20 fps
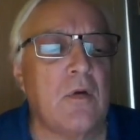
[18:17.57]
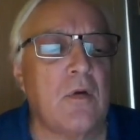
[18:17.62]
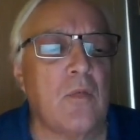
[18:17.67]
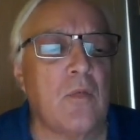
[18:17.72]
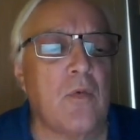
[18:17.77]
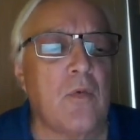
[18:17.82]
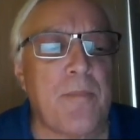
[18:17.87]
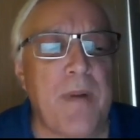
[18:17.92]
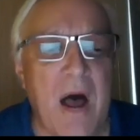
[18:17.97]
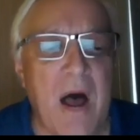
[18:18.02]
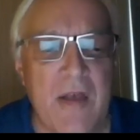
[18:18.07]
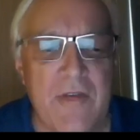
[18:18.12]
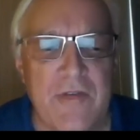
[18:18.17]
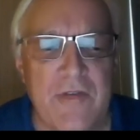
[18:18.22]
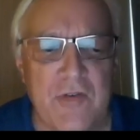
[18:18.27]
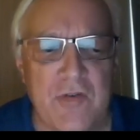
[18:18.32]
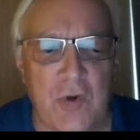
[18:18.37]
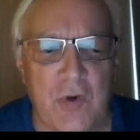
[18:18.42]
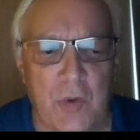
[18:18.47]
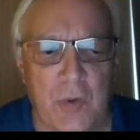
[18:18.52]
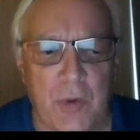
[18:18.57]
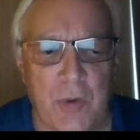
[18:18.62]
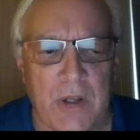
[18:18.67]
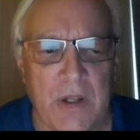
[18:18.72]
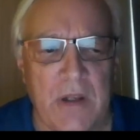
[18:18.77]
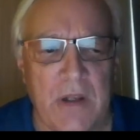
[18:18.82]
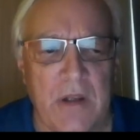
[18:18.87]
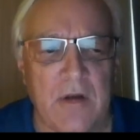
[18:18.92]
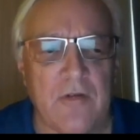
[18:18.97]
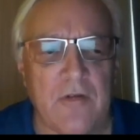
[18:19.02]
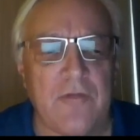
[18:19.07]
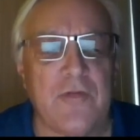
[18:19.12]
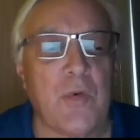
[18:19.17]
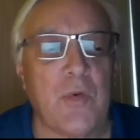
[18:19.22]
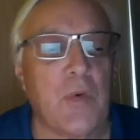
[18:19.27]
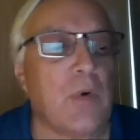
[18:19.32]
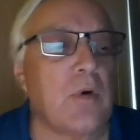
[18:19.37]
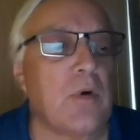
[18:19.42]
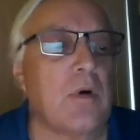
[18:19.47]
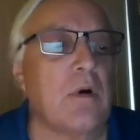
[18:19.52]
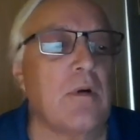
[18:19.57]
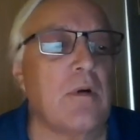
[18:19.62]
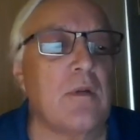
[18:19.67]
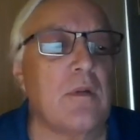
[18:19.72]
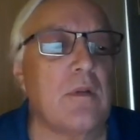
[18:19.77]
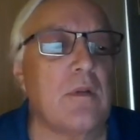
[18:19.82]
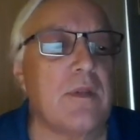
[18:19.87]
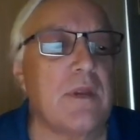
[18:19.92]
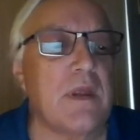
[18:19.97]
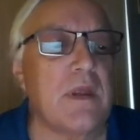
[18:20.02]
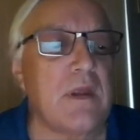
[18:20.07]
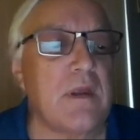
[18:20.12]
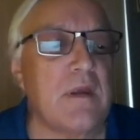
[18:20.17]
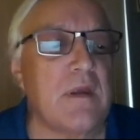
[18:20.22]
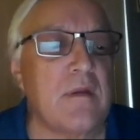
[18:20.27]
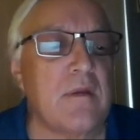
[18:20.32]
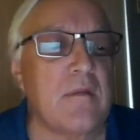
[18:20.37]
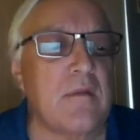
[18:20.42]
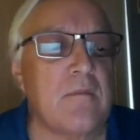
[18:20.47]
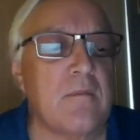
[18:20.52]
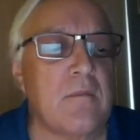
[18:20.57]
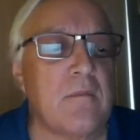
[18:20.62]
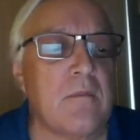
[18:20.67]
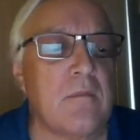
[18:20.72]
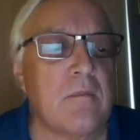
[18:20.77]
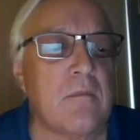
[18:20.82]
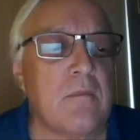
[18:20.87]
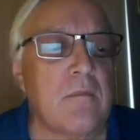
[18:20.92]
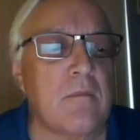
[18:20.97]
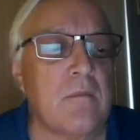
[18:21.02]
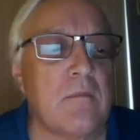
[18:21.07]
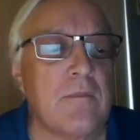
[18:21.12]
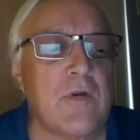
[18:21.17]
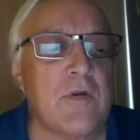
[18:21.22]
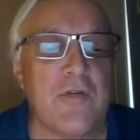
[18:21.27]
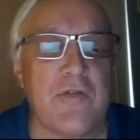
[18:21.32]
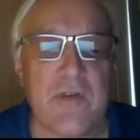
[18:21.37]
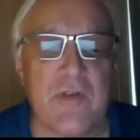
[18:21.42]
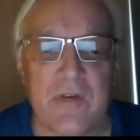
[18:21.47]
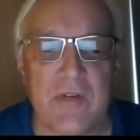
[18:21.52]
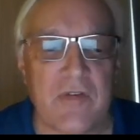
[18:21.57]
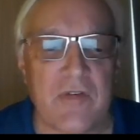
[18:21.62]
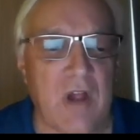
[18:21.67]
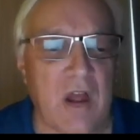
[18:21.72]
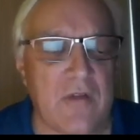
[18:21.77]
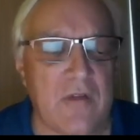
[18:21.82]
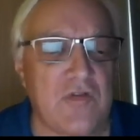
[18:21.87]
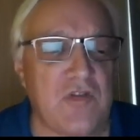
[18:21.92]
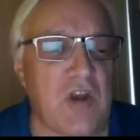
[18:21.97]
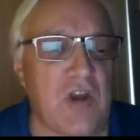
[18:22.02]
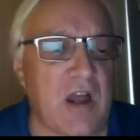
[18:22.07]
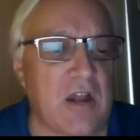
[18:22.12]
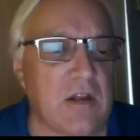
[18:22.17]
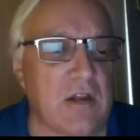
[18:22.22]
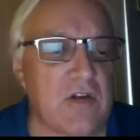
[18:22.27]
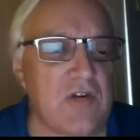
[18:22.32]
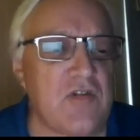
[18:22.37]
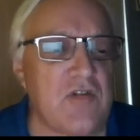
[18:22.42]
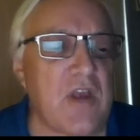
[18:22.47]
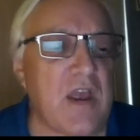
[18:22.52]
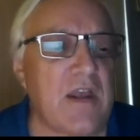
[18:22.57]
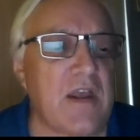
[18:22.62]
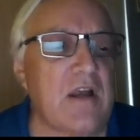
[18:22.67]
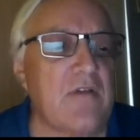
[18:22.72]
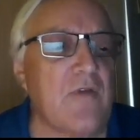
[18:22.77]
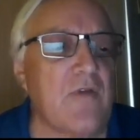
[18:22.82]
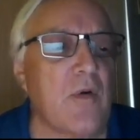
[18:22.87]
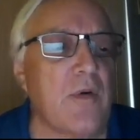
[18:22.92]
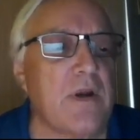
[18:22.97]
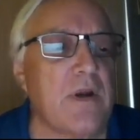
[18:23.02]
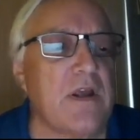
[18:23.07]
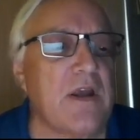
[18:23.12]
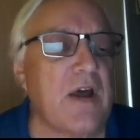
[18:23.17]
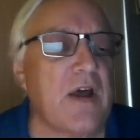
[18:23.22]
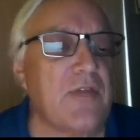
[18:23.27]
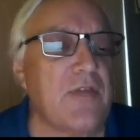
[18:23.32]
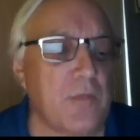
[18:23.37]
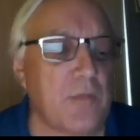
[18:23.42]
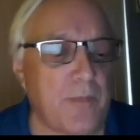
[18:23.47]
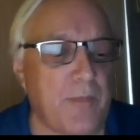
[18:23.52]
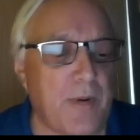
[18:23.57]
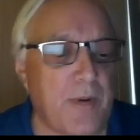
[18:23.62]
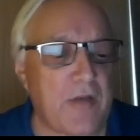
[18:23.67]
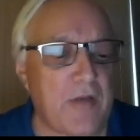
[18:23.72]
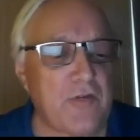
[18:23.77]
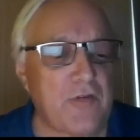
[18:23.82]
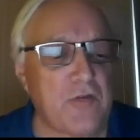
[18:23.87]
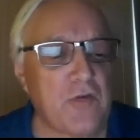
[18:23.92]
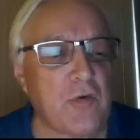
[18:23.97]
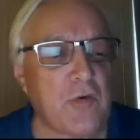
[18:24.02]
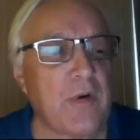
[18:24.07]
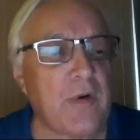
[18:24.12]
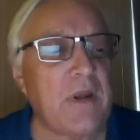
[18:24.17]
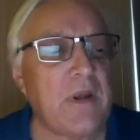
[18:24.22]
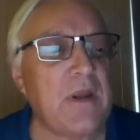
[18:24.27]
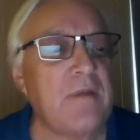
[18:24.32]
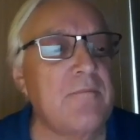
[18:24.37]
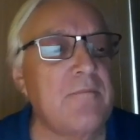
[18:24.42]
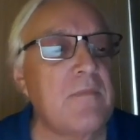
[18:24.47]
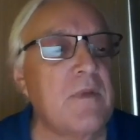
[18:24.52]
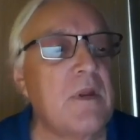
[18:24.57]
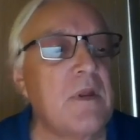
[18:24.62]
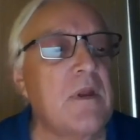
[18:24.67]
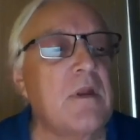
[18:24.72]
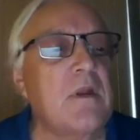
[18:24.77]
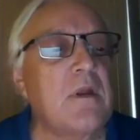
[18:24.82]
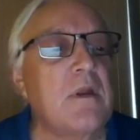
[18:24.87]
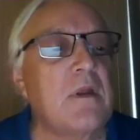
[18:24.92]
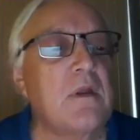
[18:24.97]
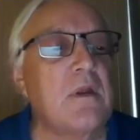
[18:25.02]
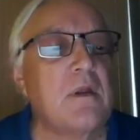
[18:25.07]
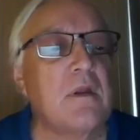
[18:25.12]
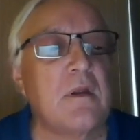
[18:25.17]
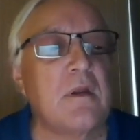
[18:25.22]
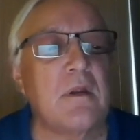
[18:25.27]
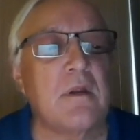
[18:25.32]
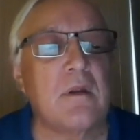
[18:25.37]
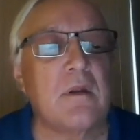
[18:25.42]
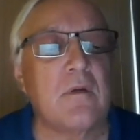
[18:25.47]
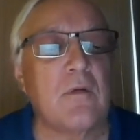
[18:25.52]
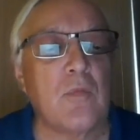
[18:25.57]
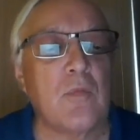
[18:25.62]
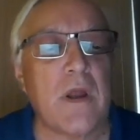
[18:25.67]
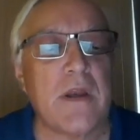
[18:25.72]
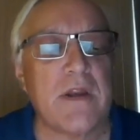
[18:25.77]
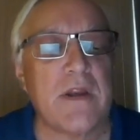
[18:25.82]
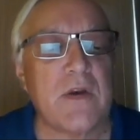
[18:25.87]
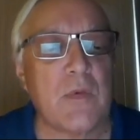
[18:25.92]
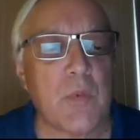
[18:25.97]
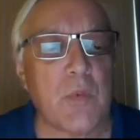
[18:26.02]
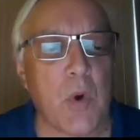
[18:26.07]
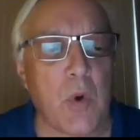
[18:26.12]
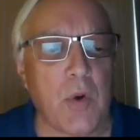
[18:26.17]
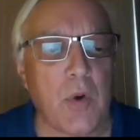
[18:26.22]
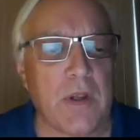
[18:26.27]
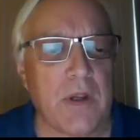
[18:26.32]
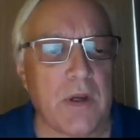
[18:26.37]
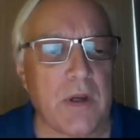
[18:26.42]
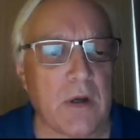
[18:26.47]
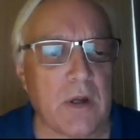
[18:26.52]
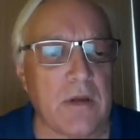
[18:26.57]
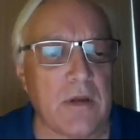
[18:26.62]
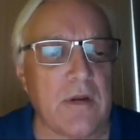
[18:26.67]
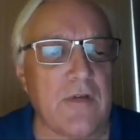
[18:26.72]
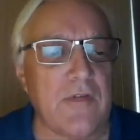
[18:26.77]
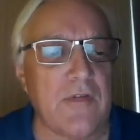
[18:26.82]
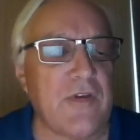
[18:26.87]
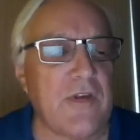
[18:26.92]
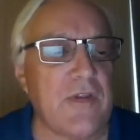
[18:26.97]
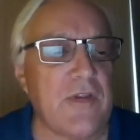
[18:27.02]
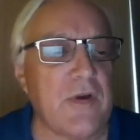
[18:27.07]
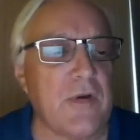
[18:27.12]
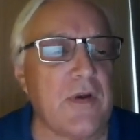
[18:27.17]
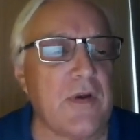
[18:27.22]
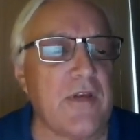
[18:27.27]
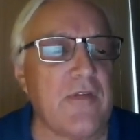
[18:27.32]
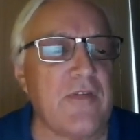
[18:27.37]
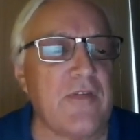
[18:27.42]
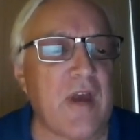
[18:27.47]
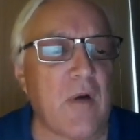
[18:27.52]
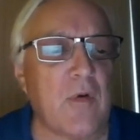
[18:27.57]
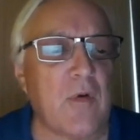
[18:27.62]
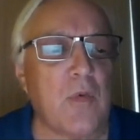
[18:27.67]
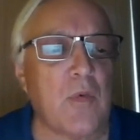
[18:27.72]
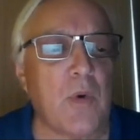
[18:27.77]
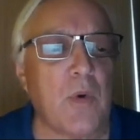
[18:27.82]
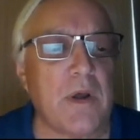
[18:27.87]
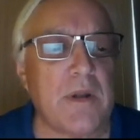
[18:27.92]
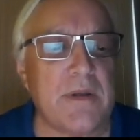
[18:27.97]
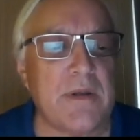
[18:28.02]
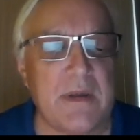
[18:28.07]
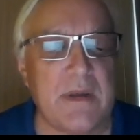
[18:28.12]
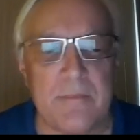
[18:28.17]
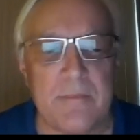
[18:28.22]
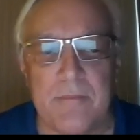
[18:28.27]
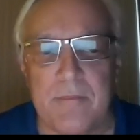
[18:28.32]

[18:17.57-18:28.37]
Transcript: repository for the Music is Life Challenge, and I've already got the repository ready to roll here. And you can see there it is, Hour 1,